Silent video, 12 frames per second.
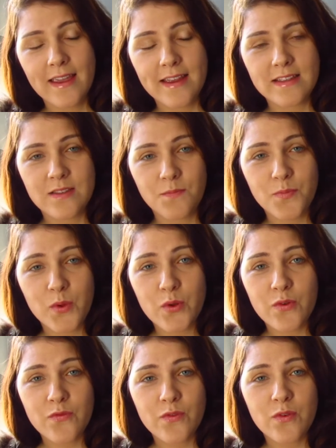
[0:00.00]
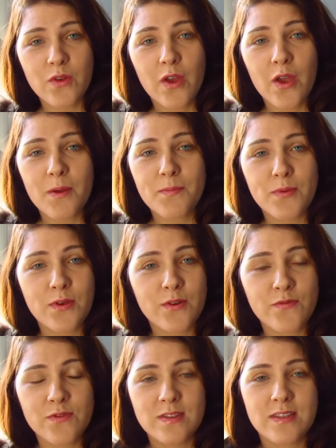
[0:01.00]
It is a beautiful
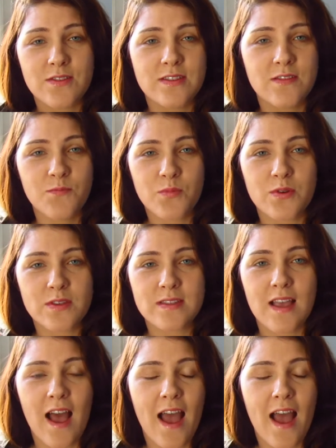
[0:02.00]
series of books.